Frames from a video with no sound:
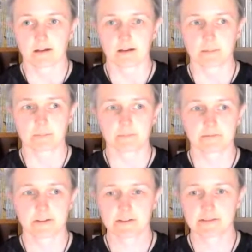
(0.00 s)

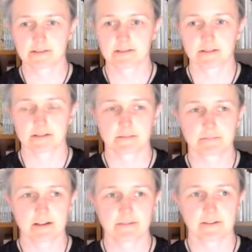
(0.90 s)
First, a brief
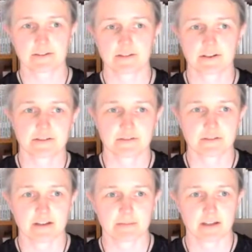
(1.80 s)
introduction to the
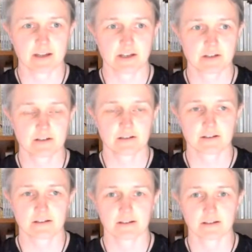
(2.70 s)
application.
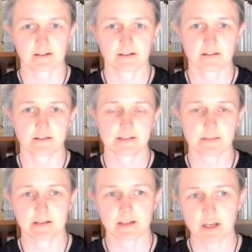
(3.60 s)
This
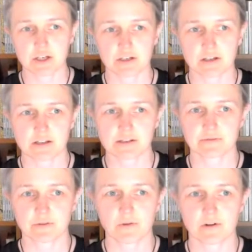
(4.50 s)
application is
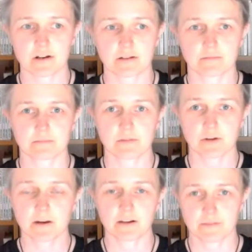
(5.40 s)
for mobile
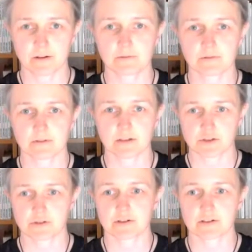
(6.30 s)
phone
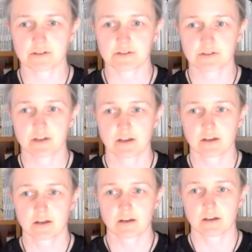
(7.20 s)
insurance
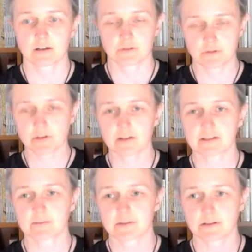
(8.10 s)
to customers of
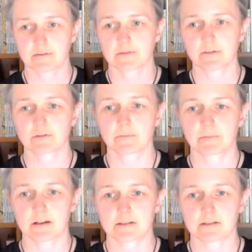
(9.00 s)
a phone operator.